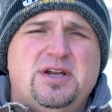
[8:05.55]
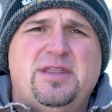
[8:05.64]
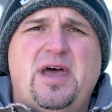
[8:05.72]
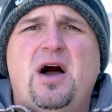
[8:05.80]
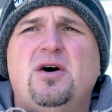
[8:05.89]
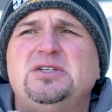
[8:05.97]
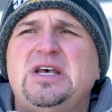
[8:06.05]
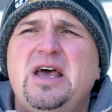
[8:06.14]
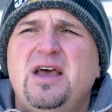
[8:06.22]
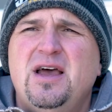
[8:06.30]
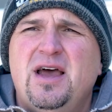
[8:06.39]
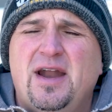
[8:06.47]
it in the house,
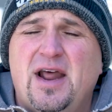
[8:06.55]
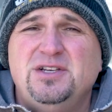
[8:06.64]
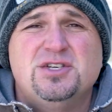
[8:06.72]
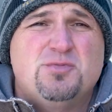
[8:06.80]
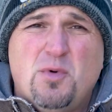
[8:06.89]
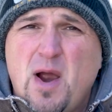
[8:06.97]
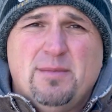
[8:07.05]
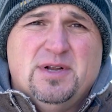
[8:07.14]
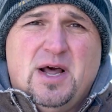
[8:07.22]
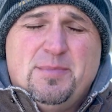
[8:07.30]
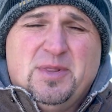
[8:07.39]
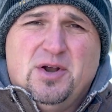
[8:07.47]
and I just warmed
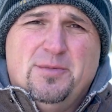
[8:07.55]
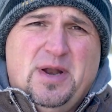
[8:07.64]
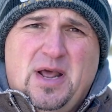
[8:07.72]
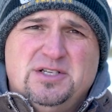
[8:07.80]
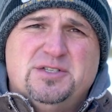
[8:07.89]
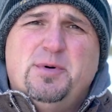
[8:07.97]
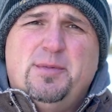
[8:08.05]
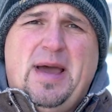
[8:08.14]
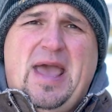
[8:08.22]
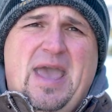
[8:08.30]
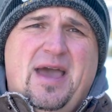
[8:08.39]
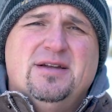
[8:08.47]
up a little bit. I just put
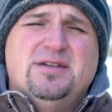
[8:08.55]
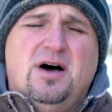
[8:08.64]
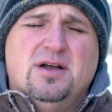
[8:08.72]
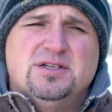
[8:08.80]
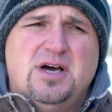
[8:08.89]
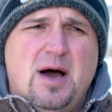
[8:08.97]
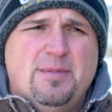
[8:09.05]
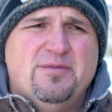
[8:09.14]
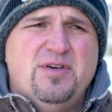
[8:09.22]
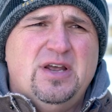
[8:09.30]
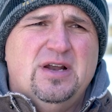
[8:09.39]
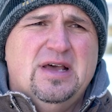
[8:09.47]
my hand on top
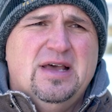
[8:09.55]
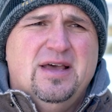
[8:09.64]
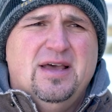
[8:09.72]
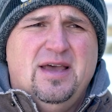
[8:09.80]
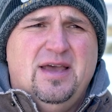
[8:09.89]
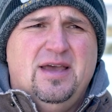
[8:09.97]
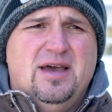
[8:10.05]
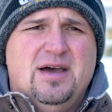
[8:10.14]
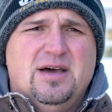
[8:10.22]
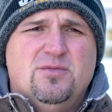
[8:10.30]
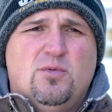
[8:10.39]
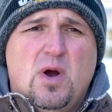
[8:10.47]
of it
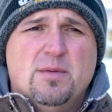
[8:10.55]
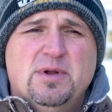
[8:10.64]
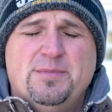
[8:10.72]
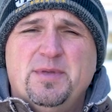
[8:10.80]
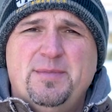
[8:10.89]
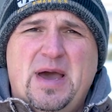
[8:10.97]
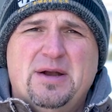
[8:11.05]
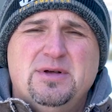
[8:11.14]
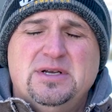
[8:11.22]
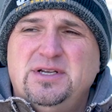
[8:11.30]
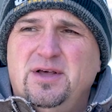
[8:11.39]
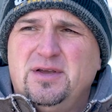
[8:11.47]
and warmed up the
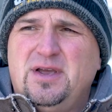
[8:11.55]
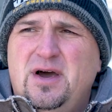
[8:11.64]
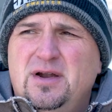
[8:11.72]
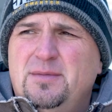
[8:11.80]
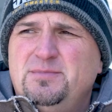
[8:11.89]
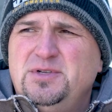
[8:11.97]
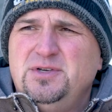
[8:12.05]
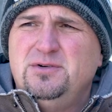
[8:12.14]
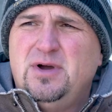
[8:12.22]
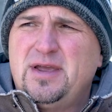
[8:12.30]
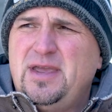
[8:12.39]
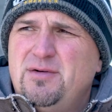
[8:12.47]
battery until it got up
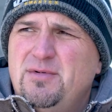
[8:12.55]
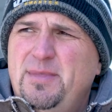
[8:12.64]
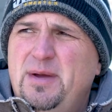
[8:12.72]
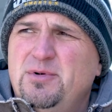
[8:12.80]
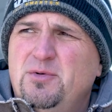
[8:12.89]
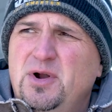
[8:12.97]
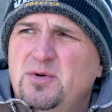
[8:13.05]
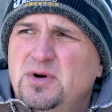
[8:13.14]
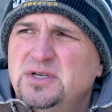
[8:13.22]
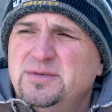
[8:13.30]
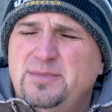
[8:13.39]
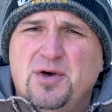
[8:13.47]
to, I can't remember what it
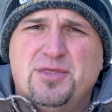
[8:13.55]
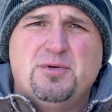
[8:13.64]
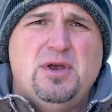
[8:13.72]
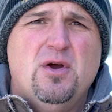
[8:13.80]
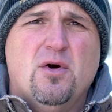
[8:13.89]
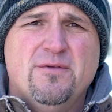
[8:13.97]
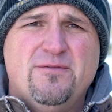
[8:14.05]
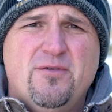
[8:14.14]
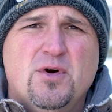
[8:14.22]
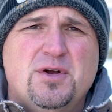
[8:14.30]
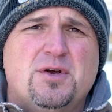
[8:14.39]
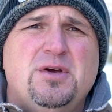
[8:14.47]
was, about three or
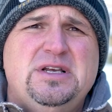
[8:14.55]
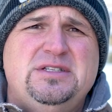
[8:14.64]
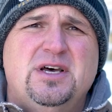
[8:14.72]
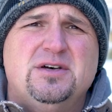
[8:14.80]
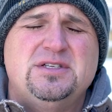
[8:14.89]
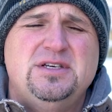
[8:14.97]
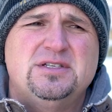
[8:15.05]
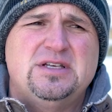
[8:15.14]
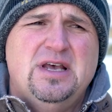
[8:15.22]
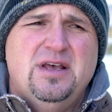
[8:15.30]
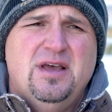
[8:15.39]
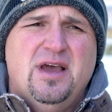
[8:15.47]
four degrees Celsius.
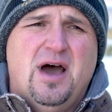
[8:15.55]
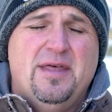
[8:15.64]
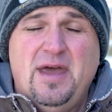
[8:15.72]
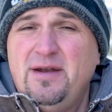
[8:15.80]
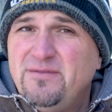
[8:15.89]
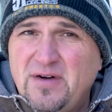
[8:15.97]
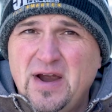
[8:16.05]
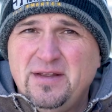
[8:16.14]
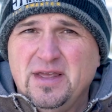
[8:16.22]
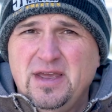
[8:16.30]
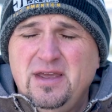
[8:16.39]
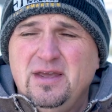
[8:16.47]
And then
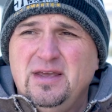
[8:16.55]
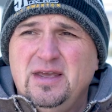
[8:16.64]
finally,